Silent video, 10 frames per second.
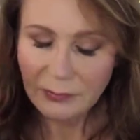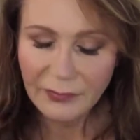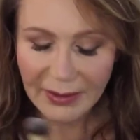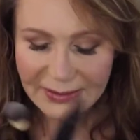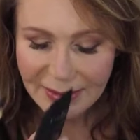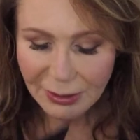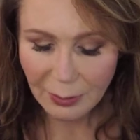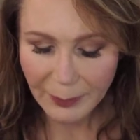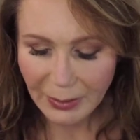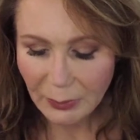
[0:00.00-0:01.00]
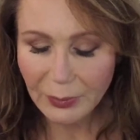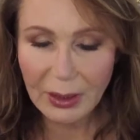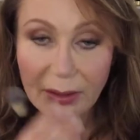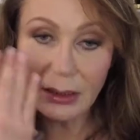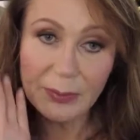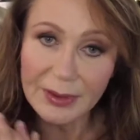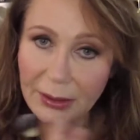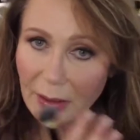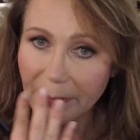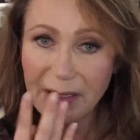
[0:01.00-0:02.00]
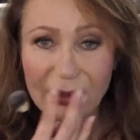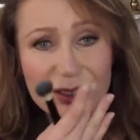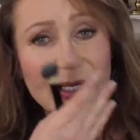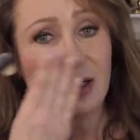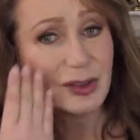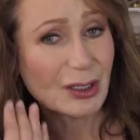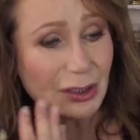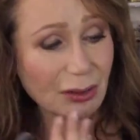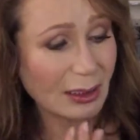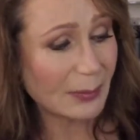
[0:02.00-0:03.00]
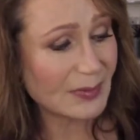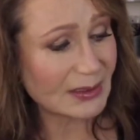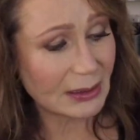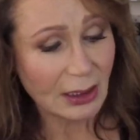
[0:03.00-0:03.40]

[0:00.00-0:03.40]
face therapy, you put on the lip therapy because you got to treat your lips.